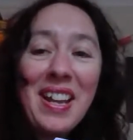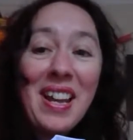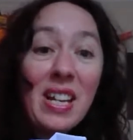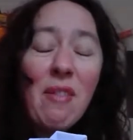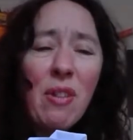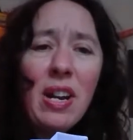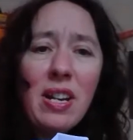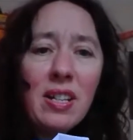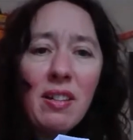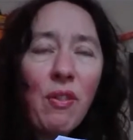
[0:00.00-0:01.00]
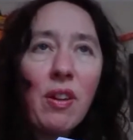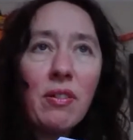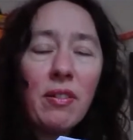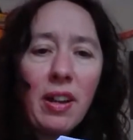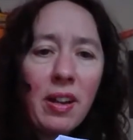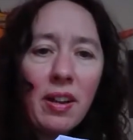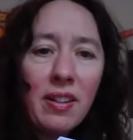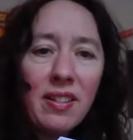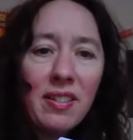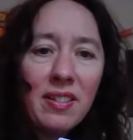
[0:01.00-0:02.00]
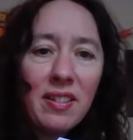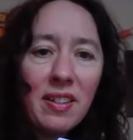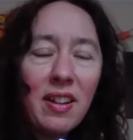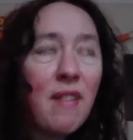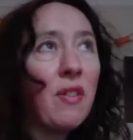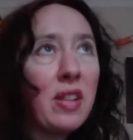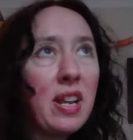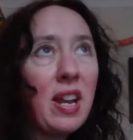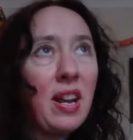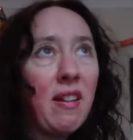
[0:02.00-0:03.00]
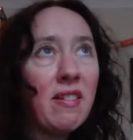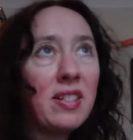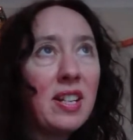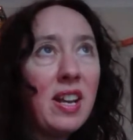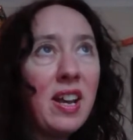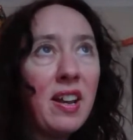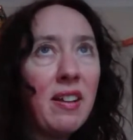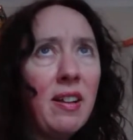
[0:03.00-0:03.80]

it really does feel like a, if I'm thinking last year,